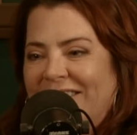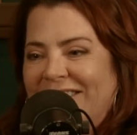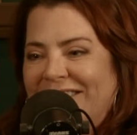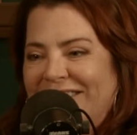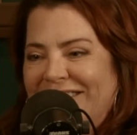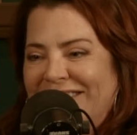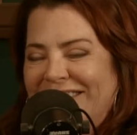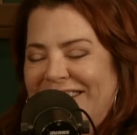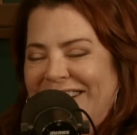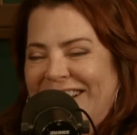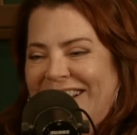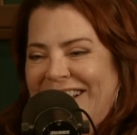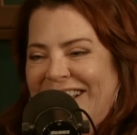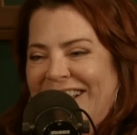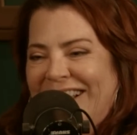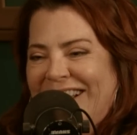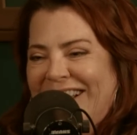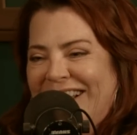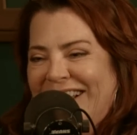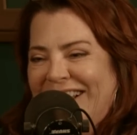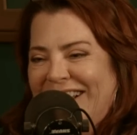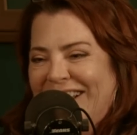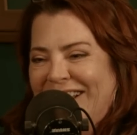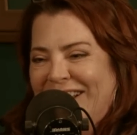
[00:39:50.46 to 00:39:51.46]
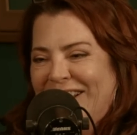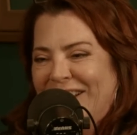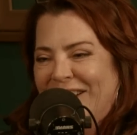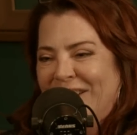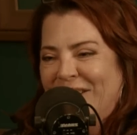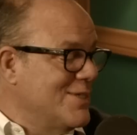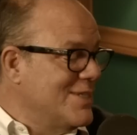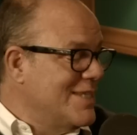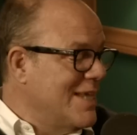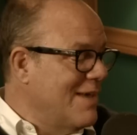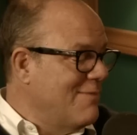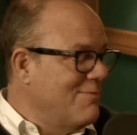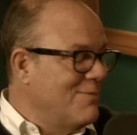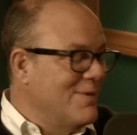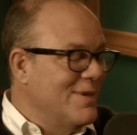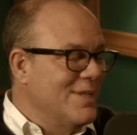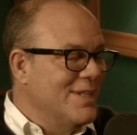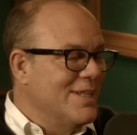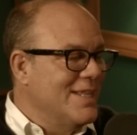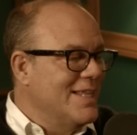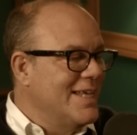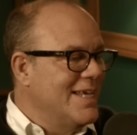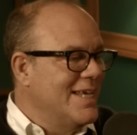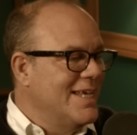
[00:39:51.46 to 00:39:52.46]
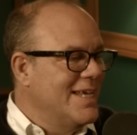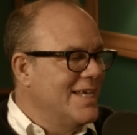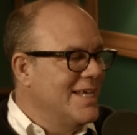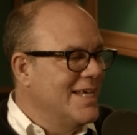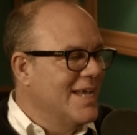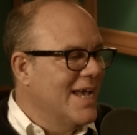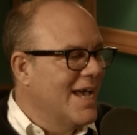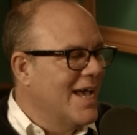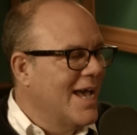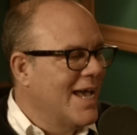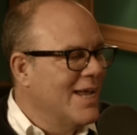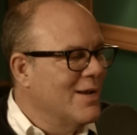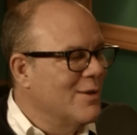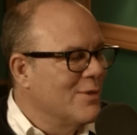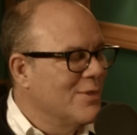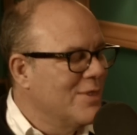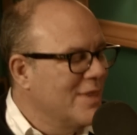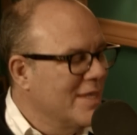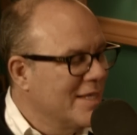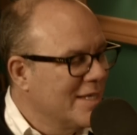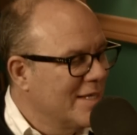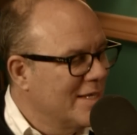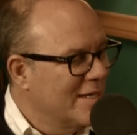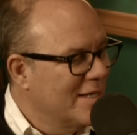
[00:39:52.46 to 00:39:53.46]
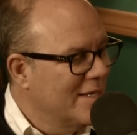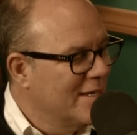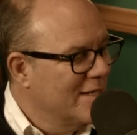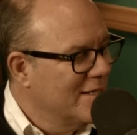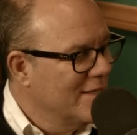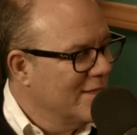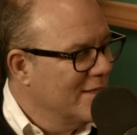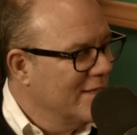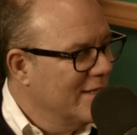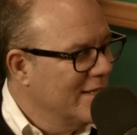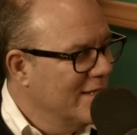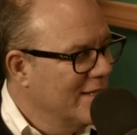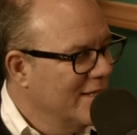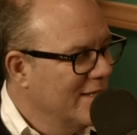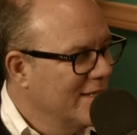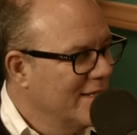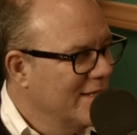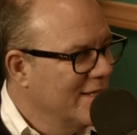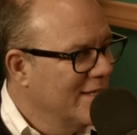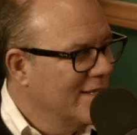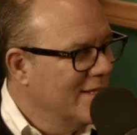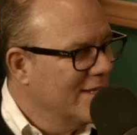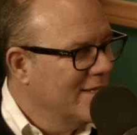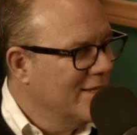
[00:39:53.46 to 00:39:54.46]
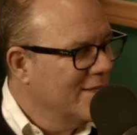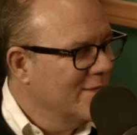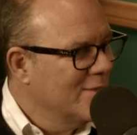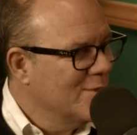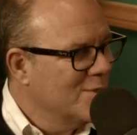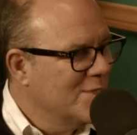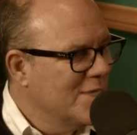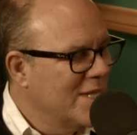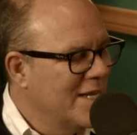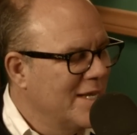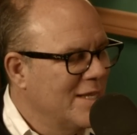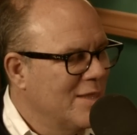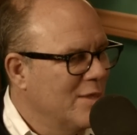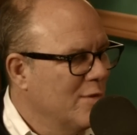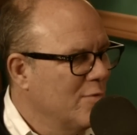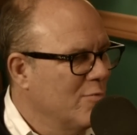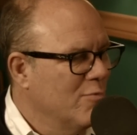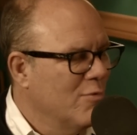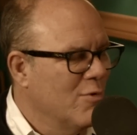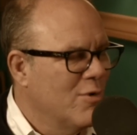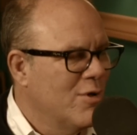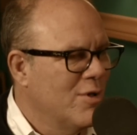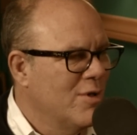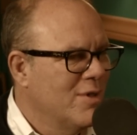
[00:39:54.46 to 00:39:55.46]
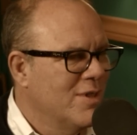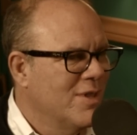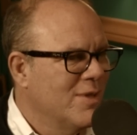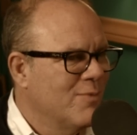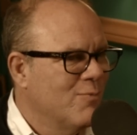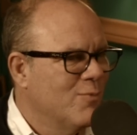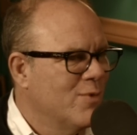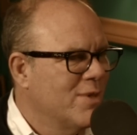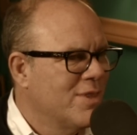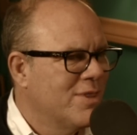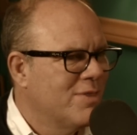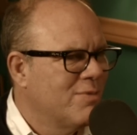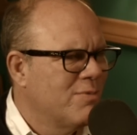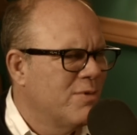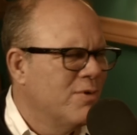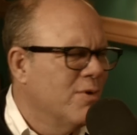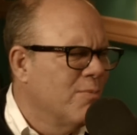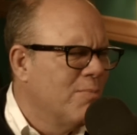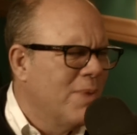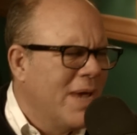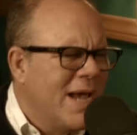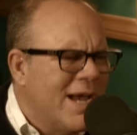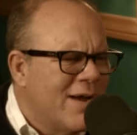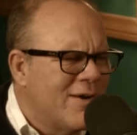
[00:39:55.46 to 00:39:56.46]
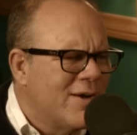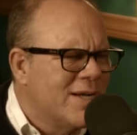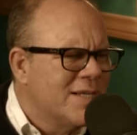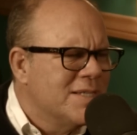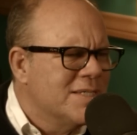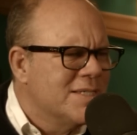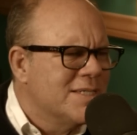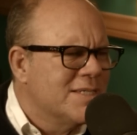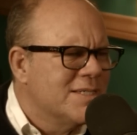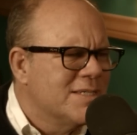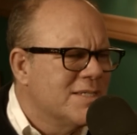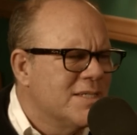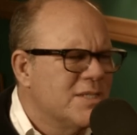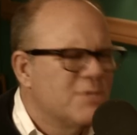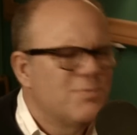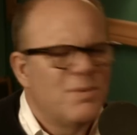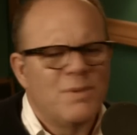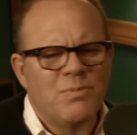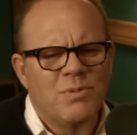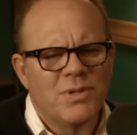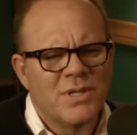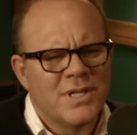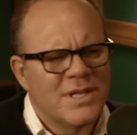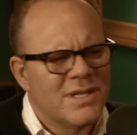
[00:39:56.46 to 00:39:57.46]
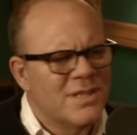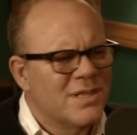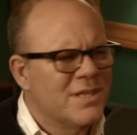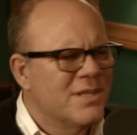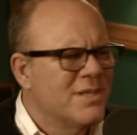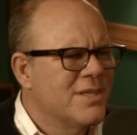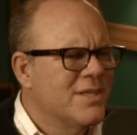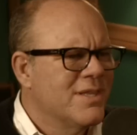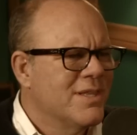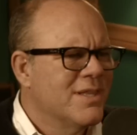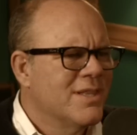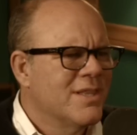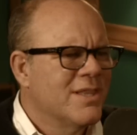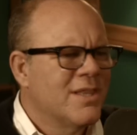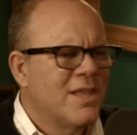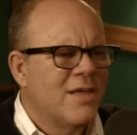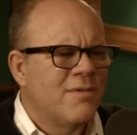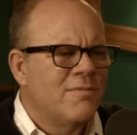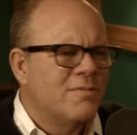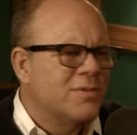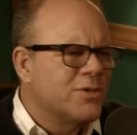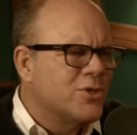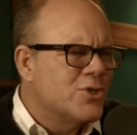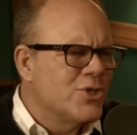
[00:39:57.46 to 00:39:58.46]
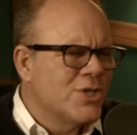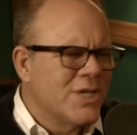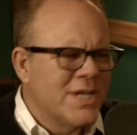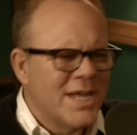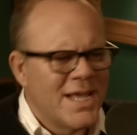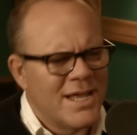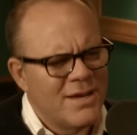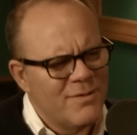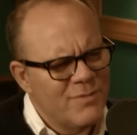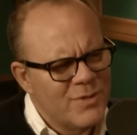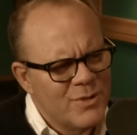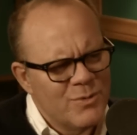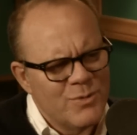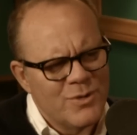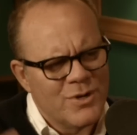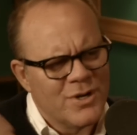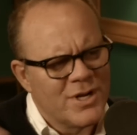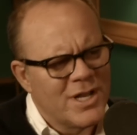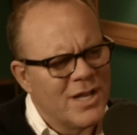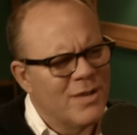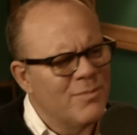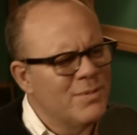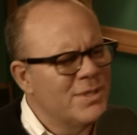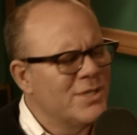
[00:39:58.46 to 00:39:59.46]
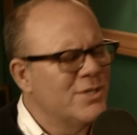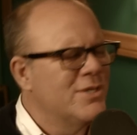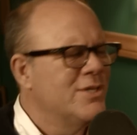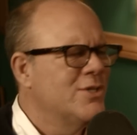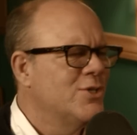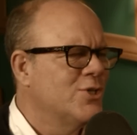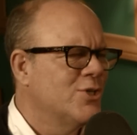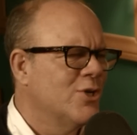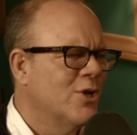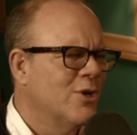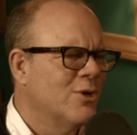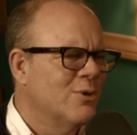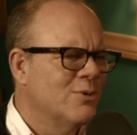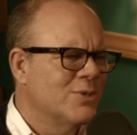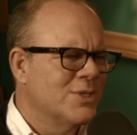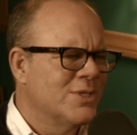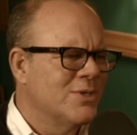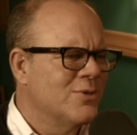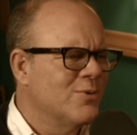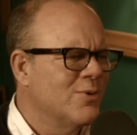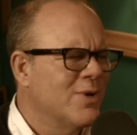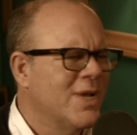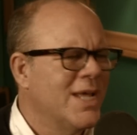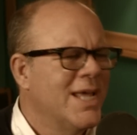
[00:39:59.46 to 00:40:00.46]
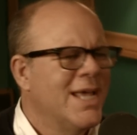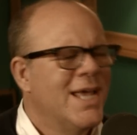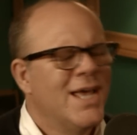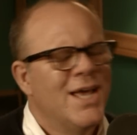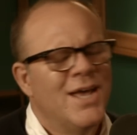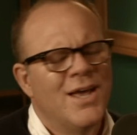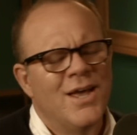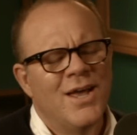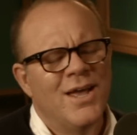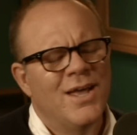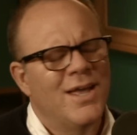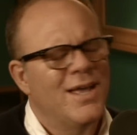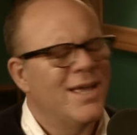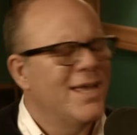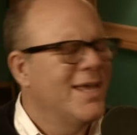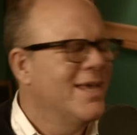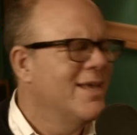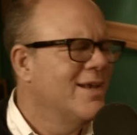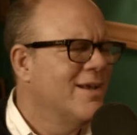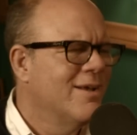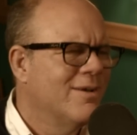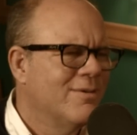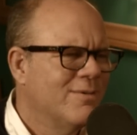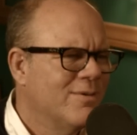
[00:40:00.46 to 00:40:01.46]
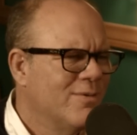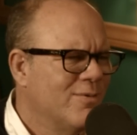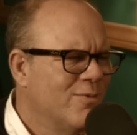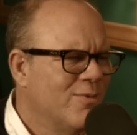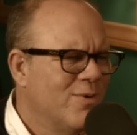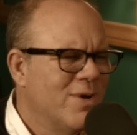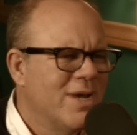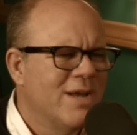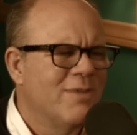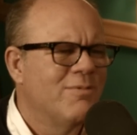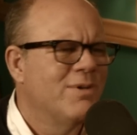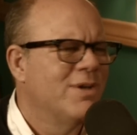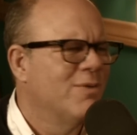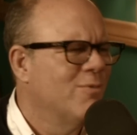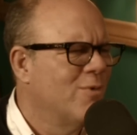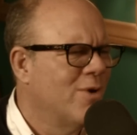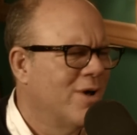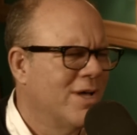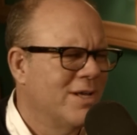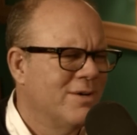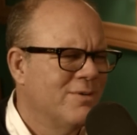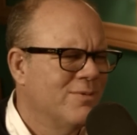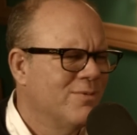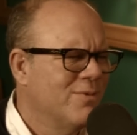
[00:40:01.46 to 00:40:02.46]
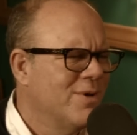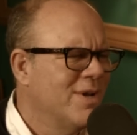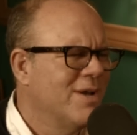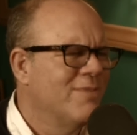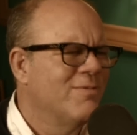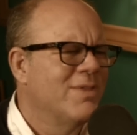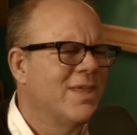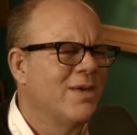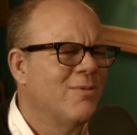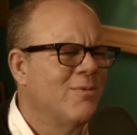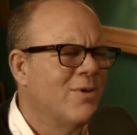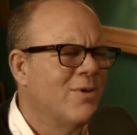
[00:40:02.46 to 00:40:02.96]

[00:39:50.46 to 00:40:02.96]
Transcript: But you know what? There's definitely. I don't think there's anything wrong like with your parents. These people that love the shit out of you and are coming to these shows and doing it. Whatever you want, whatever they want.